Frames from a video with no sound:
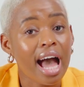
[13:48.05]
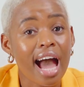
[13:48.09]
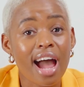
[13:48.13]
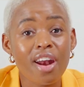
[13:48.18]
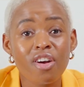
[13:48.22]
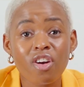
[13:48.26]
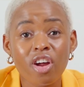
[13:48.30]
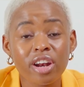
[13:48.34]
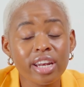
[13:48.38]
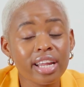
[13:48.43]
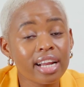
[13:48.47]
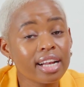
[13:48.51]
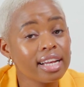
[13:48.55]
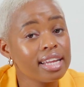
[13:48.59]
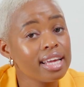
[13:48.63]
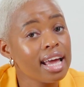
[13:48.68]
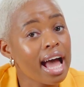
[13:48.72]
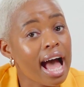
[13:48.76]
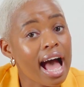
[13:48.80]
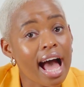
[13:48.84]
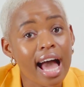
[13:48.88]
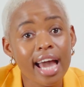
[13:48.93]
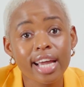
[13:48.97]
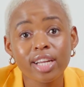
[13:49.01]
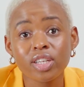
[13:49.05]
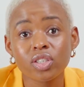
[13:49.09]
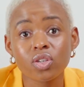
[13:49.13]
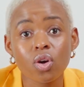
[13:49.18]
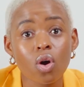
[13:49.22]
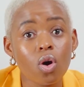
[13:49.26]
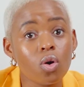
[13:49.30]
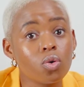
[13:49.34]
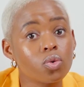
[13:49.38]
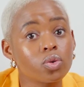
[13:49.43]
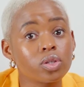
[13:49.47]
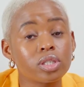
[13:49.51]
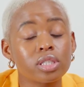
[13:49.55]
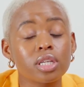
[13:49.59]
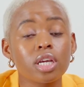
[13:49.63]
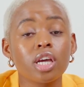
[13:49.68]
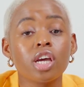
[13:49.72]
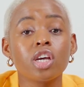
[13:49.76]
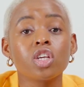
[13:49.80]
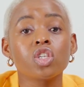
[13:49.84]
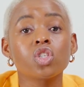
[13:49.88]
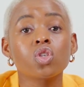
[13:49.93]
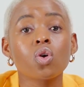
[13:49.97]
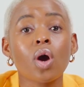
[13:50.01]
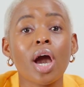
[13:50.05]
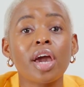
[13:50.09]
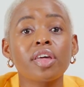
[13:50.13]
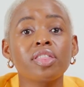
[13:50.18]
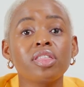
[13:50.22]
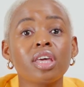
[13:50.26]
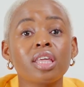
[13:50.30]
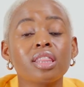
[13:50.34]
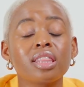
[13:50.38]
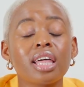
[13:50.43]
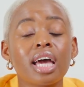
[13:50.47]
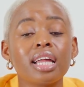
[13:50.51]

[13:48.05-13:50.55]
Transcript: Ironically, I don't. So I think